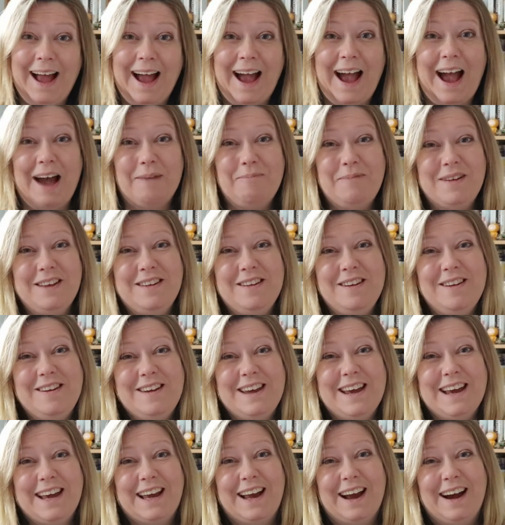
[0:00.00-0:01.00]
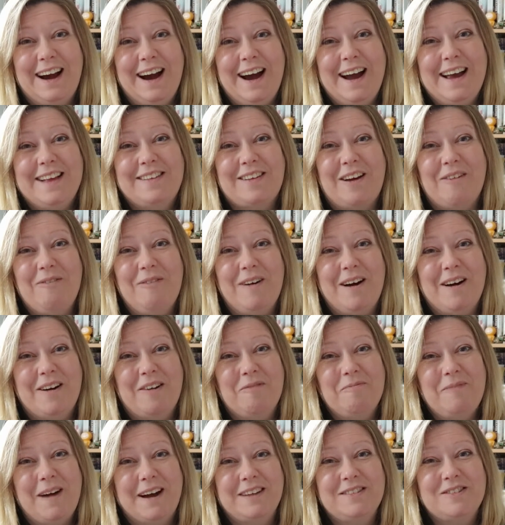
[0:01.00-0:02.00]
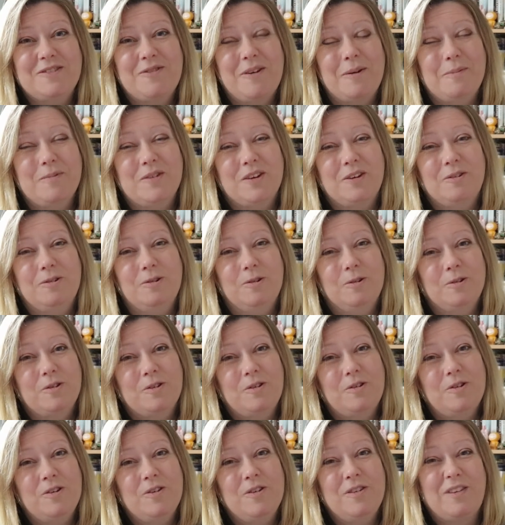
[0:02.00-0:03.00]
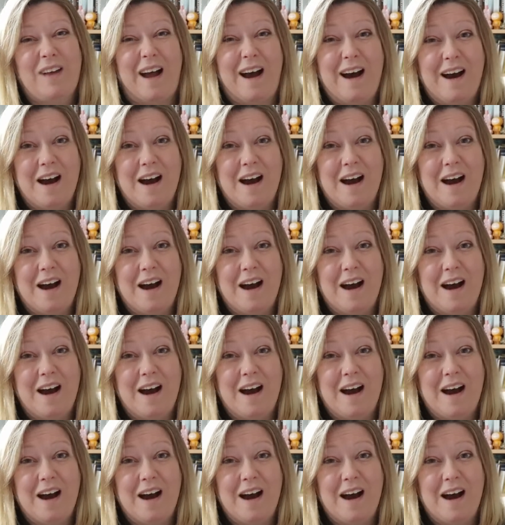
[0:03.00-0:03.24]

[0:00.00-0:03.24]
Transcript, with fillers: Happy New Year guys and welcome back to Crumbs and Corkscrews.